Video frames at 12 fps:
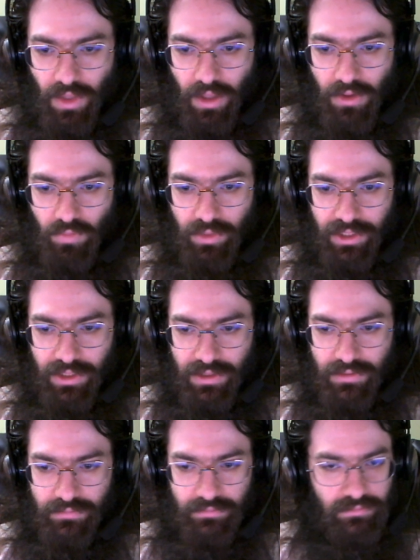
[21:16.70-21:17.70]
we
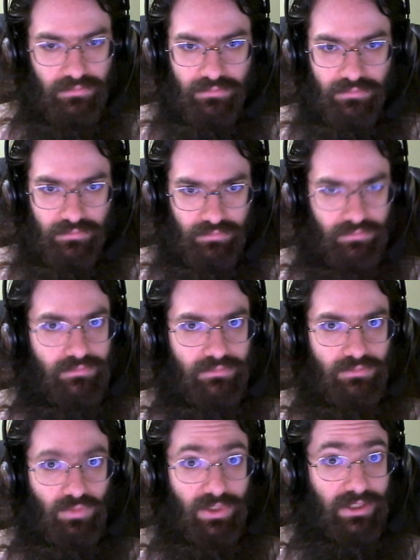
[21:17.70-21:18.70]

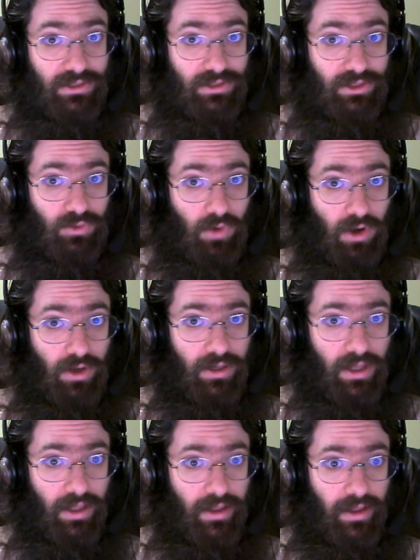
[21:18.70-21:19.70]
continue on,
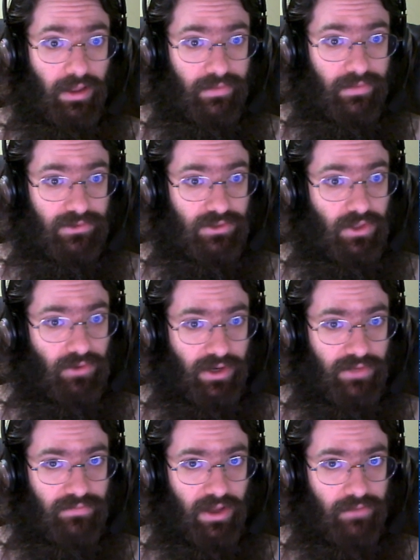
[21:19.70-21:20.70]
and there's another
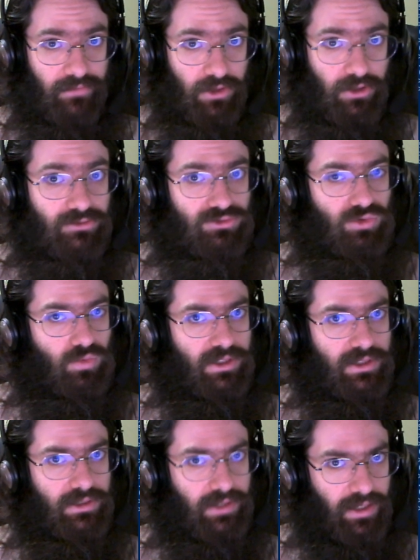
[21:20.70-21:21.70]
85. So
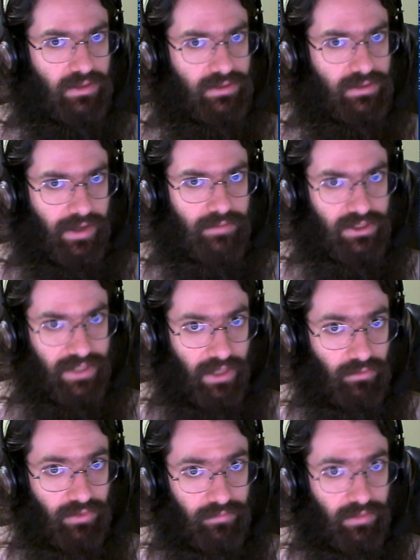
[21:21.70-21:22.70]
we take the time to
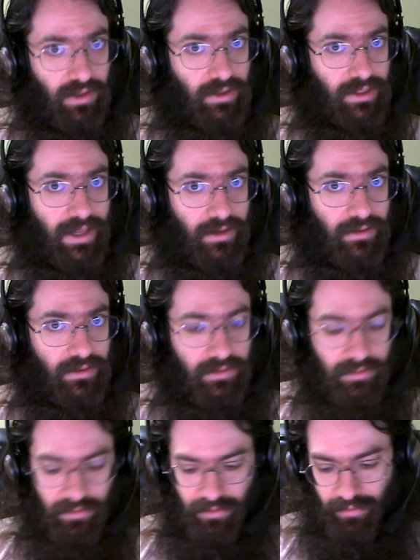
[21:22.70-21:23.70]
count them again,
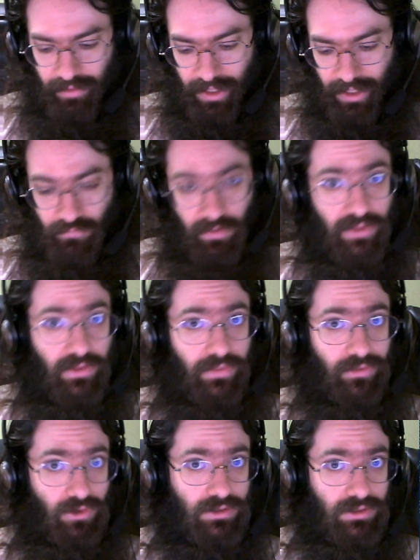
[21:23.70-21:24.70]
and find that
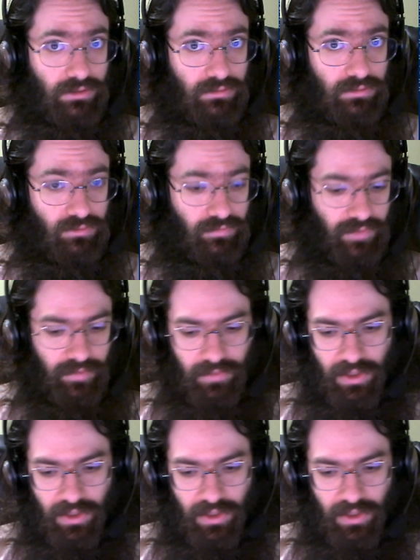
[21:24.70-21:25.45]
there are still 2 of them.